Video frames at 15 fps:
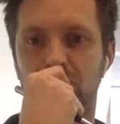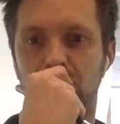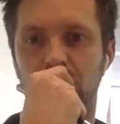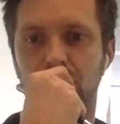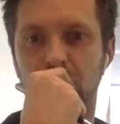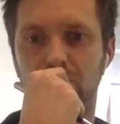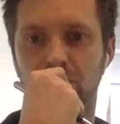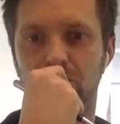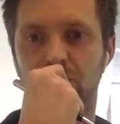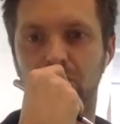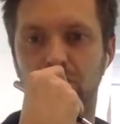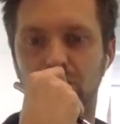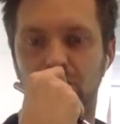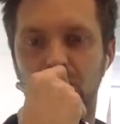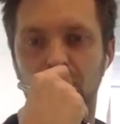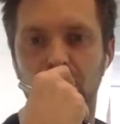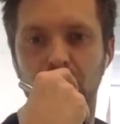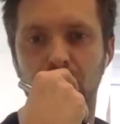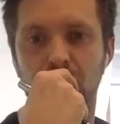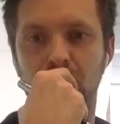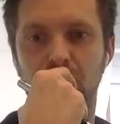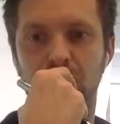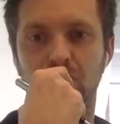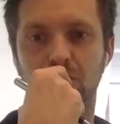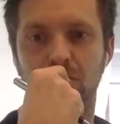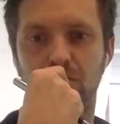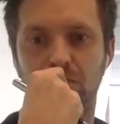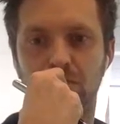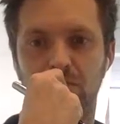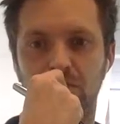
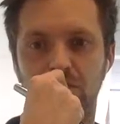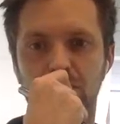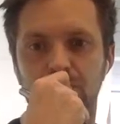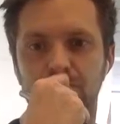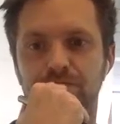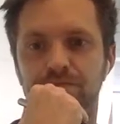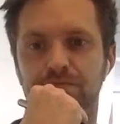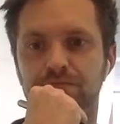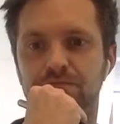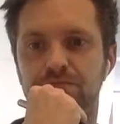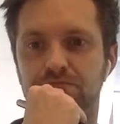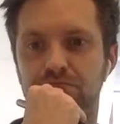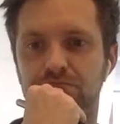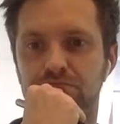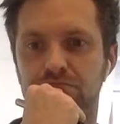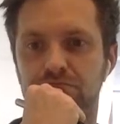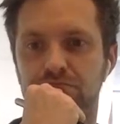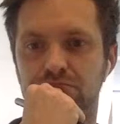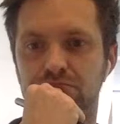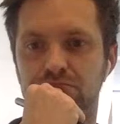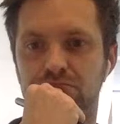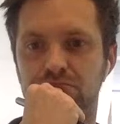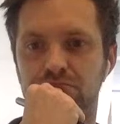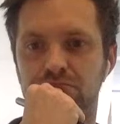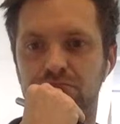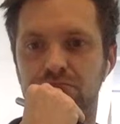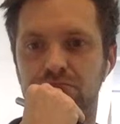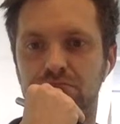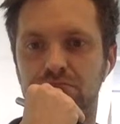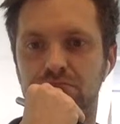
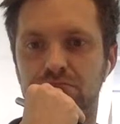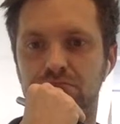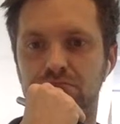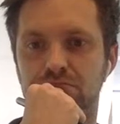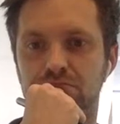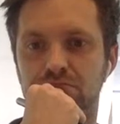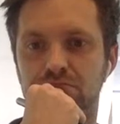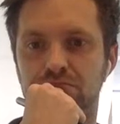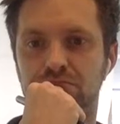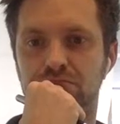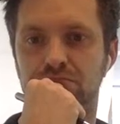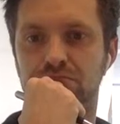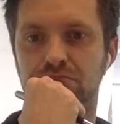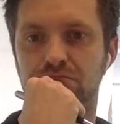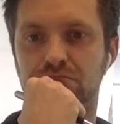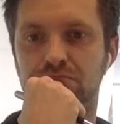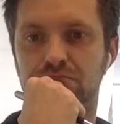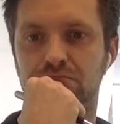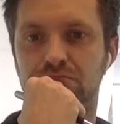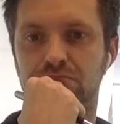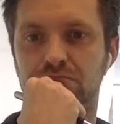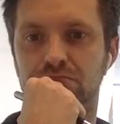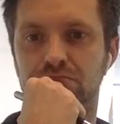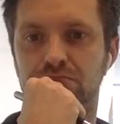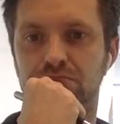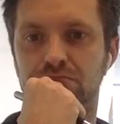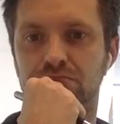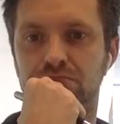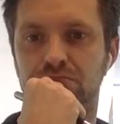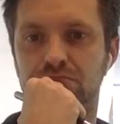
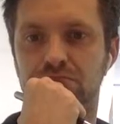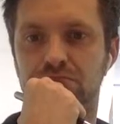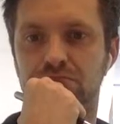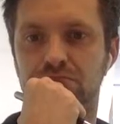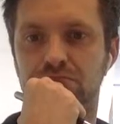No words are spoken by the person on screen.